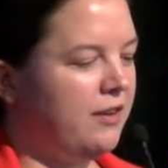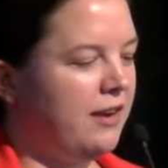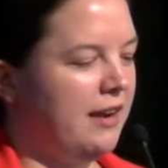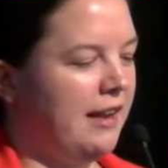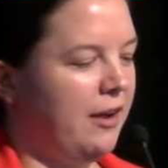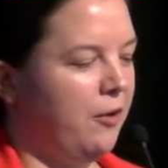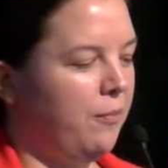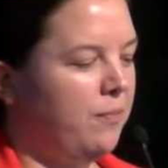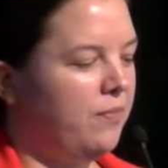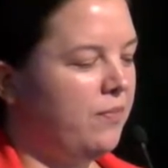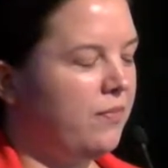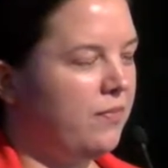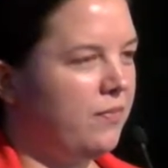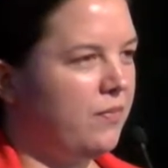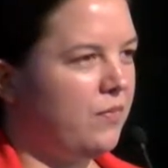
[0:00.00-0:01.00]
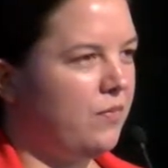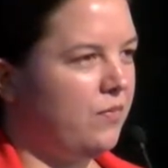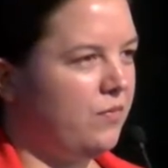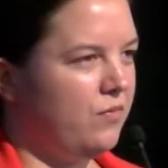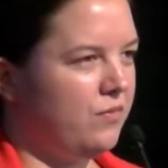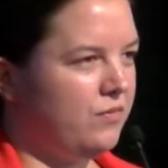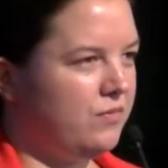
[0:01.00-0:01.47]
Now,
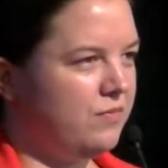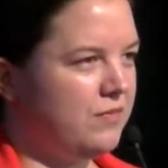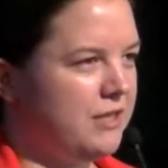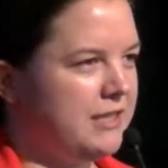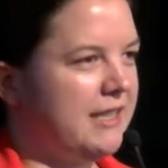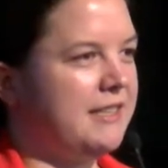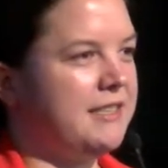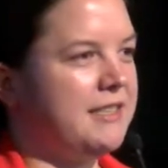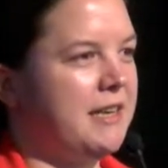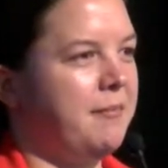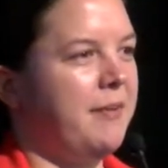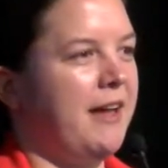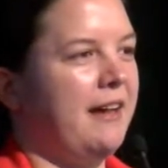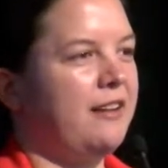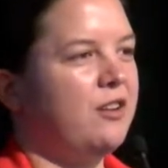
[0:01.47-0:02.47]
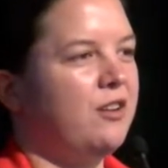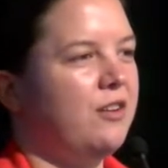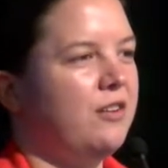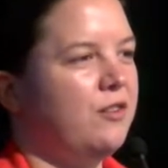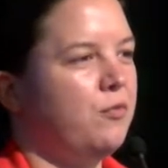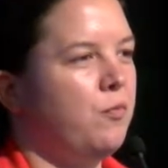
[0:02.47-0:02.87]
to take a step back,